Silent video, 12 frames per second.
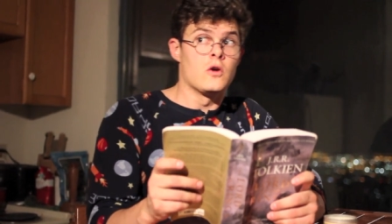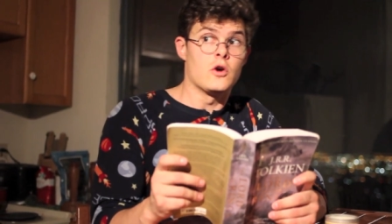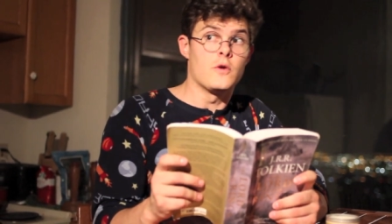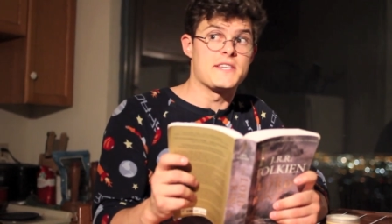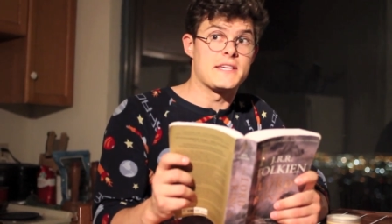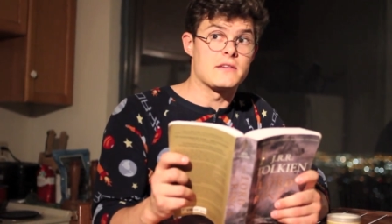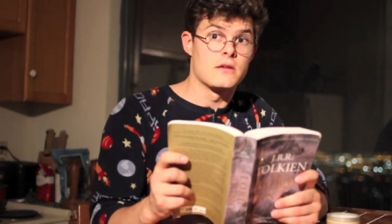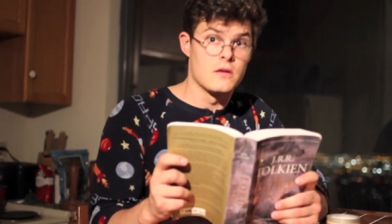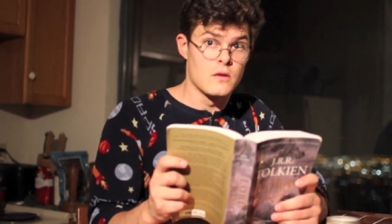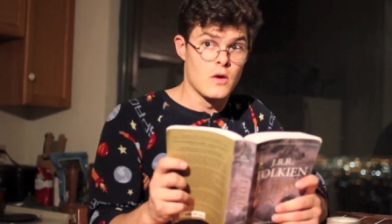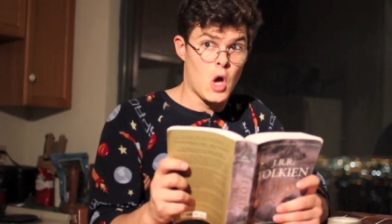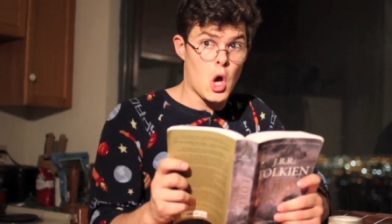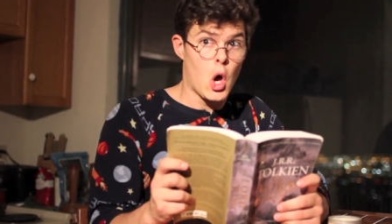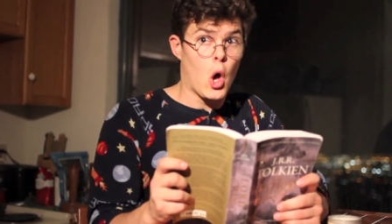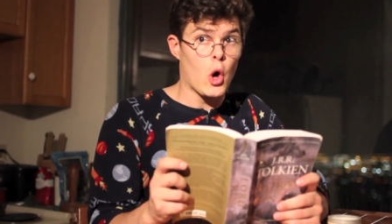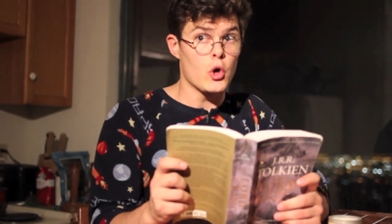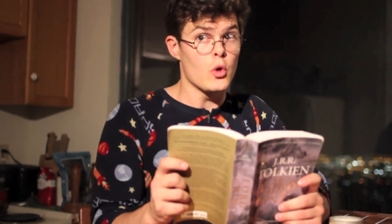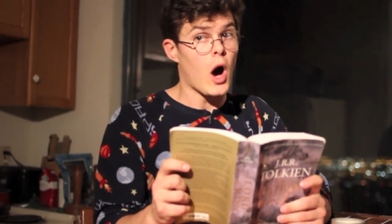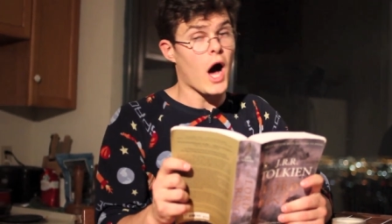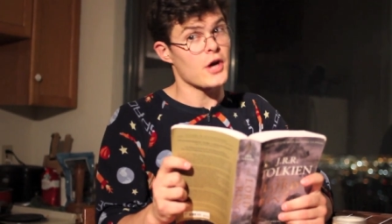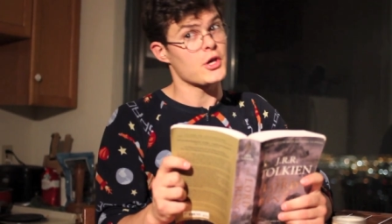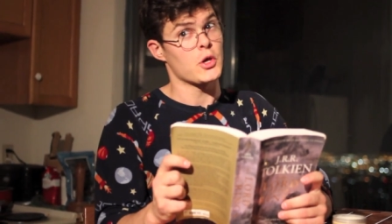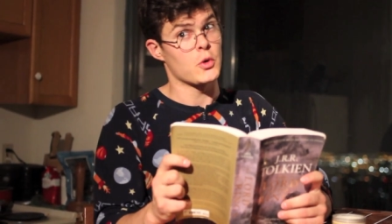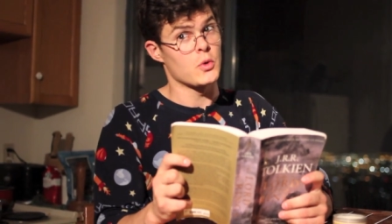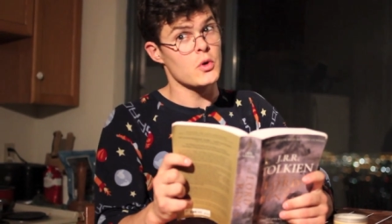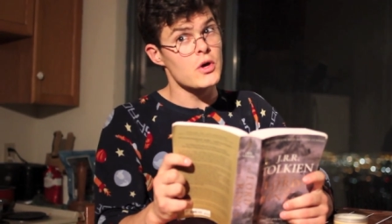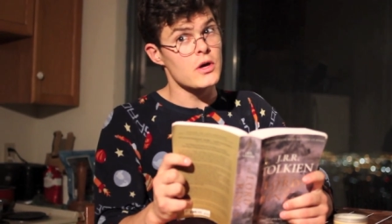Who is it? Who are you?